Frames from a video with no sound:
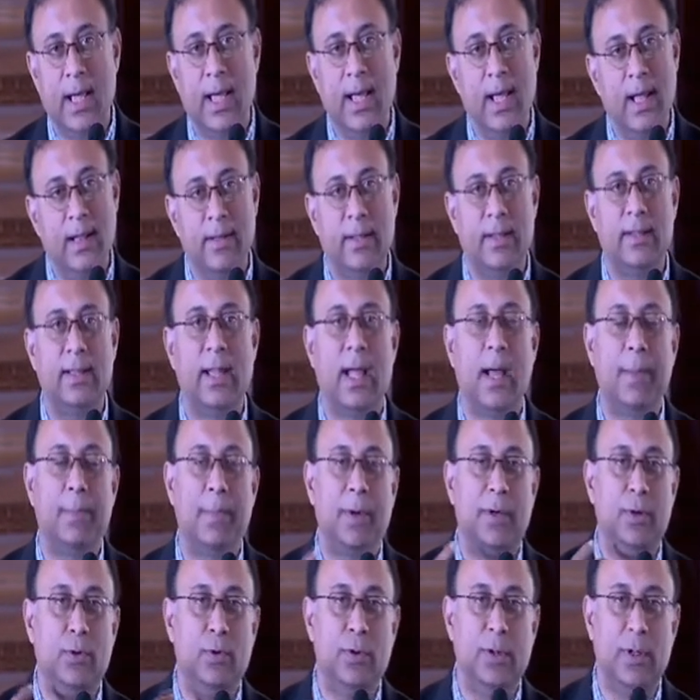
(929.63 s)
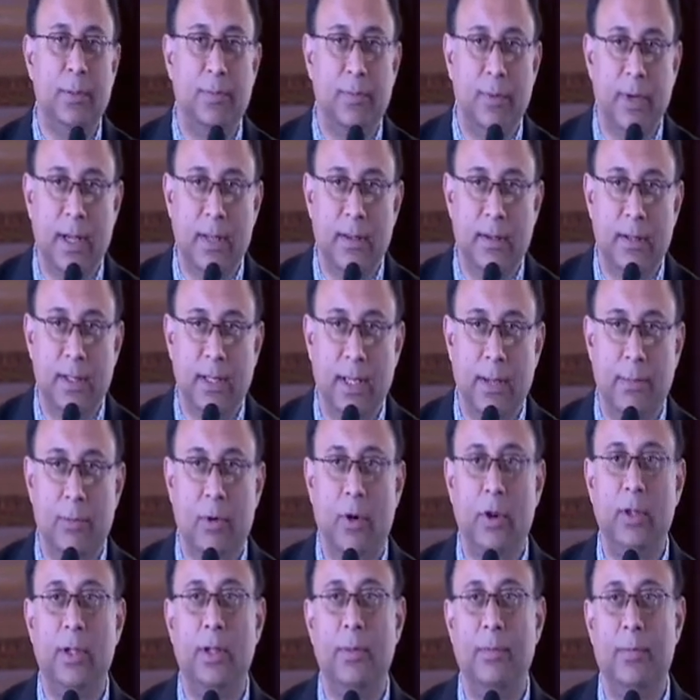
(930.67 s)
else has happened to the brainstem
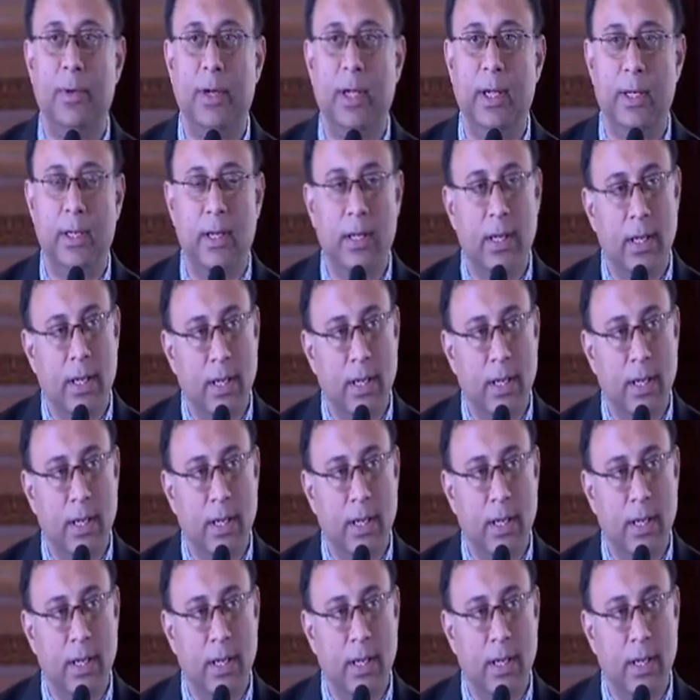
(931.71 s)
or the brain